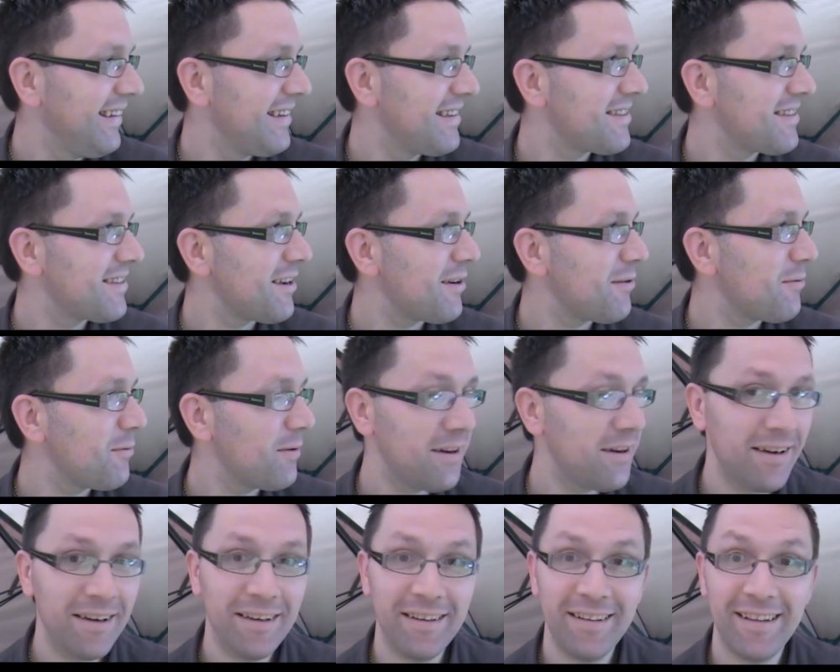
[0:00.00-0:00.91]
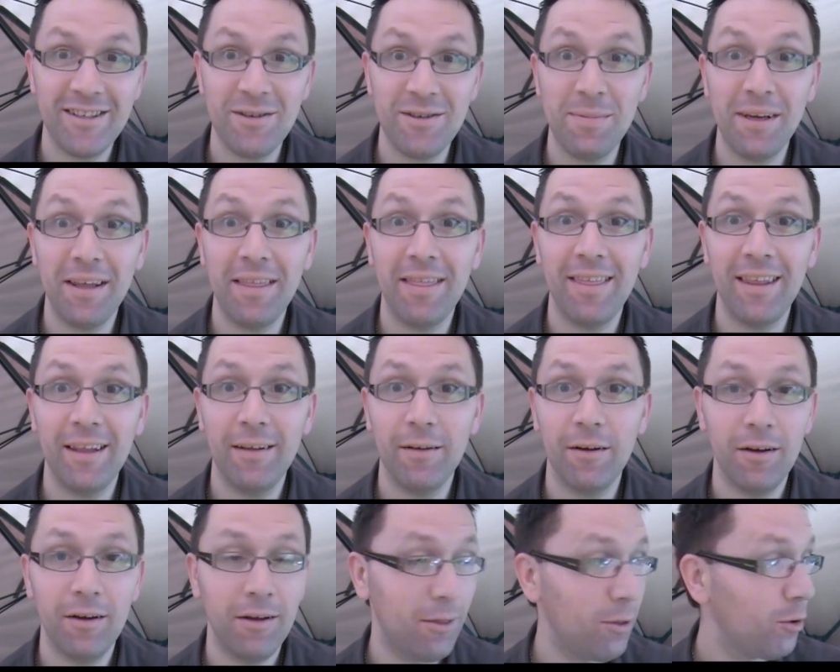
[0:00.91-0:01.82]
So that's a big
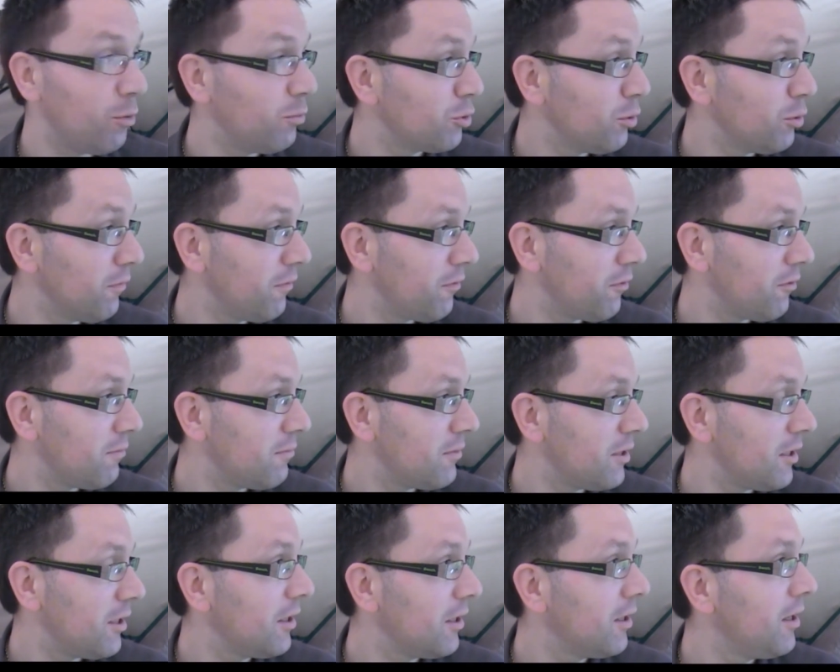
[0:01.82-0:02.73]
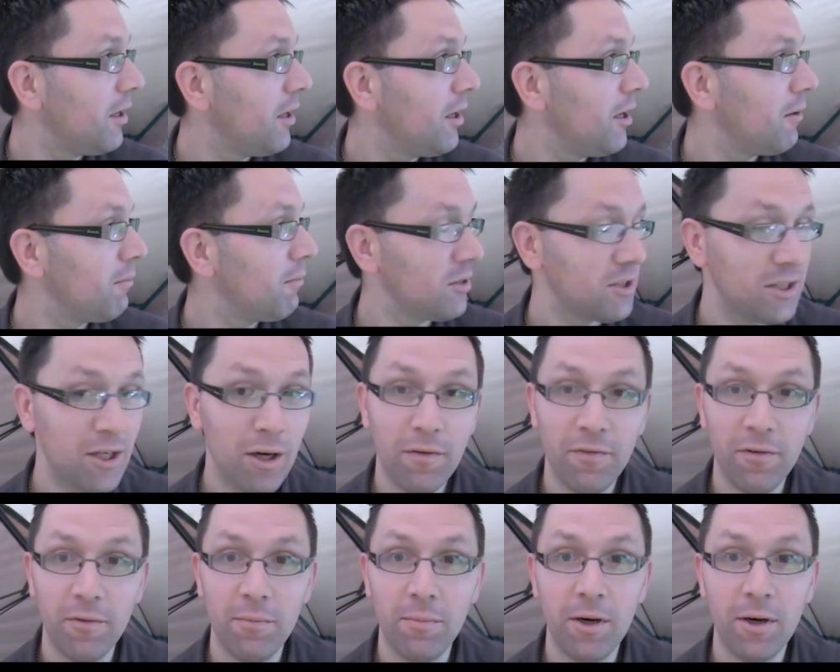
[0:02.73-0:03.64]
thumbs up from
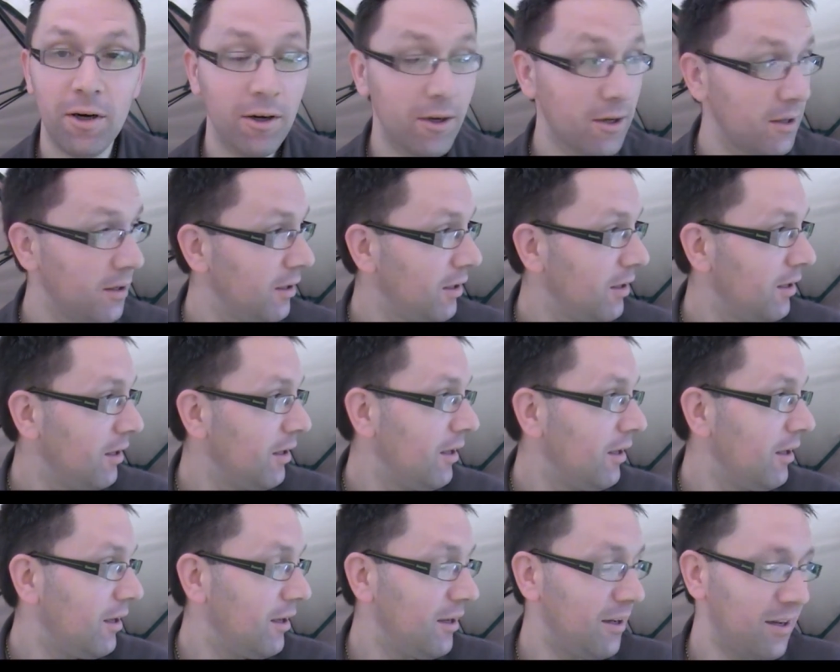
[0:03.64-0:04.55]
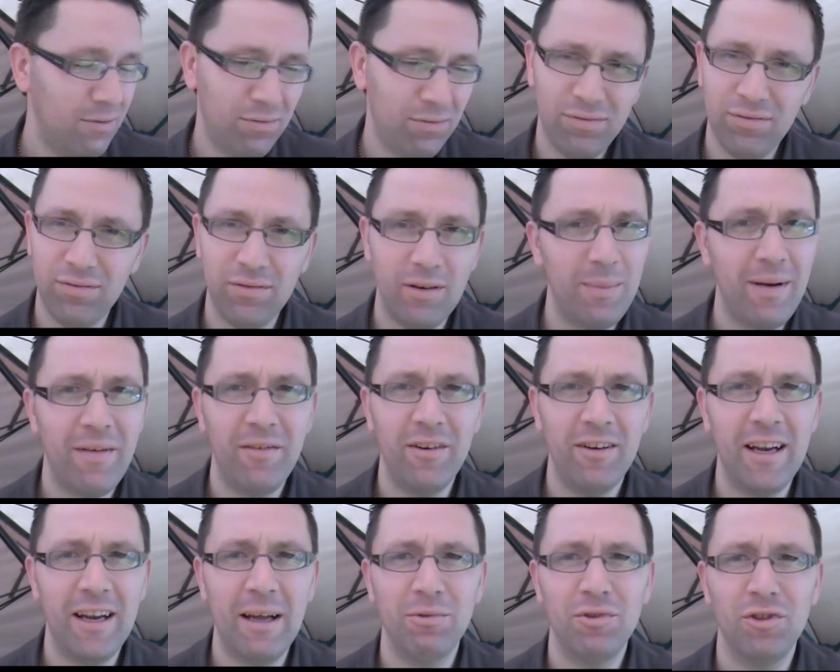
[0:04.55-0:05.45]
myself and Mark. I'm having
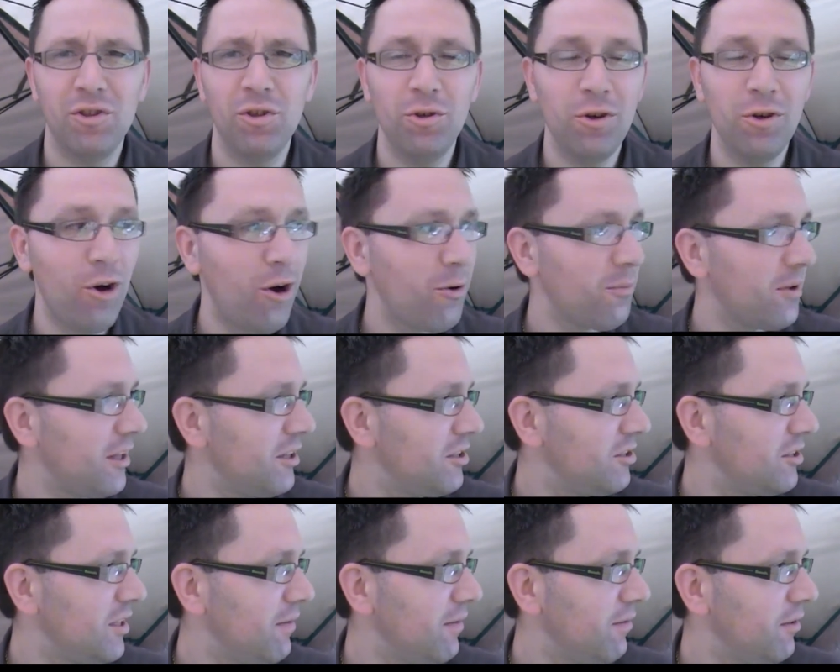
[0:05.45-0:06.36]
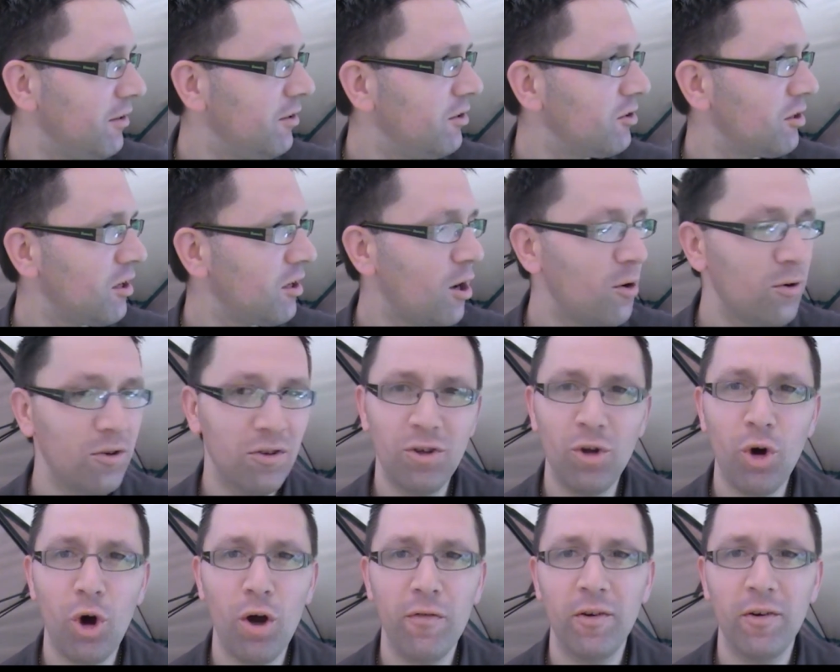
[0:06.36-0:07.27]
an absolute nightmare this evening. There's a load of
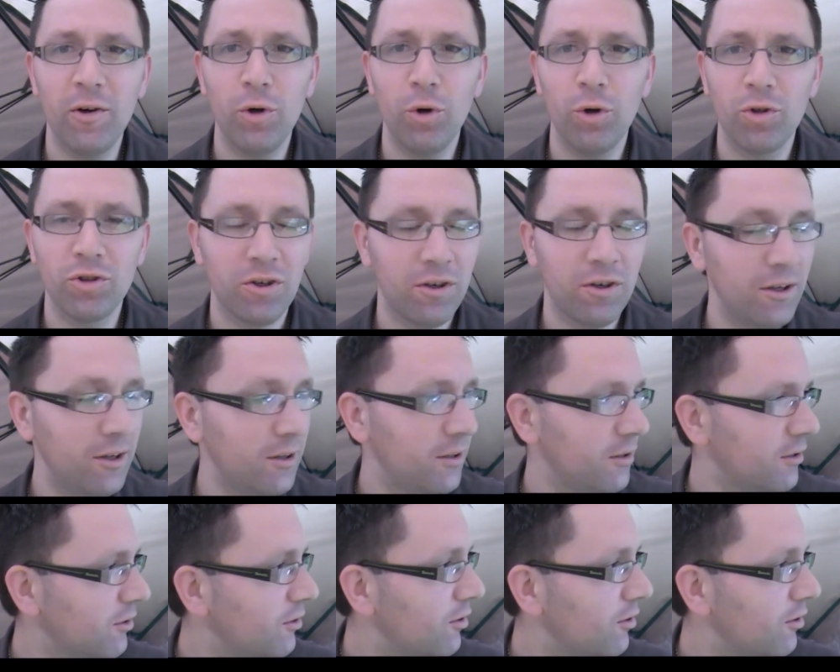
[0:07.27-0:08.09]
diving ducks on here.